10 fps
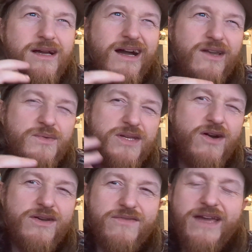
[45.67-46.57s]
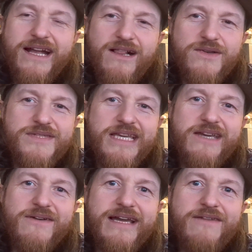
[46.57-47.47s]
and I was kind of getting close
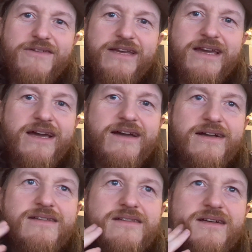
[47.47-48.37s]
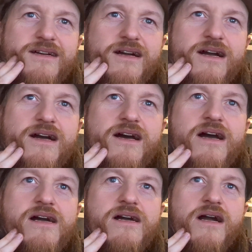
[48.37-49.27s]
anyway every year.
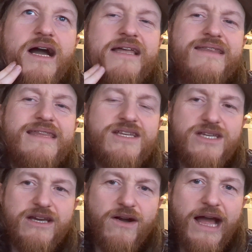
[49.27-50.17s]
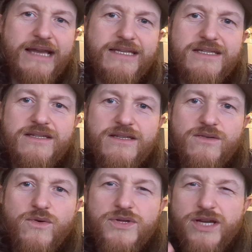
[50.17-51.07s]
And this year I added
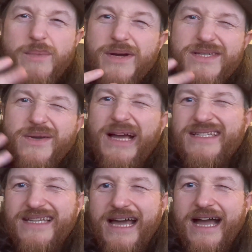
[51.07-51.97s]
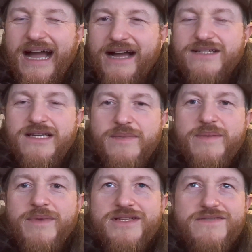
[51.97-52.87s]
audiobooks, so it hasn't actually
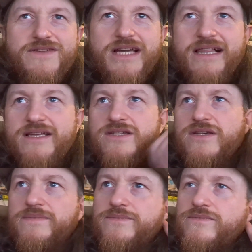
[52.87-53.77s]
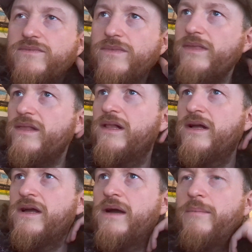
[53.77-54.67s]
been much of a challenge.
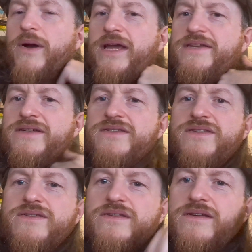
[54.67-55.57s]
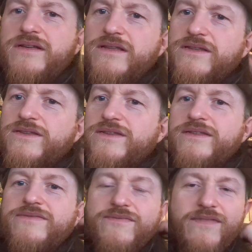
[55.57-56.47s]
But it does
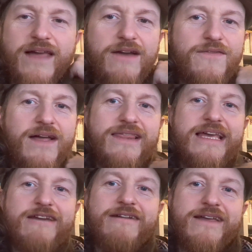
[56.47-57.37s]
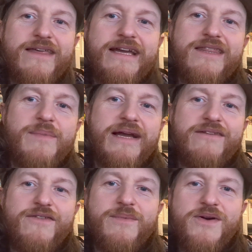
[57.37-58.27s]
have that lingering thing in the back
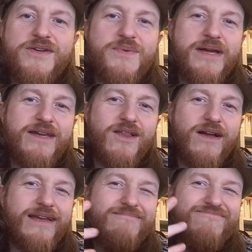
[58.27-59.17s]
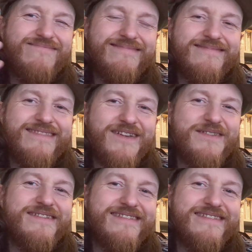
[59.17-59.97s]
of your mind where you're like, don't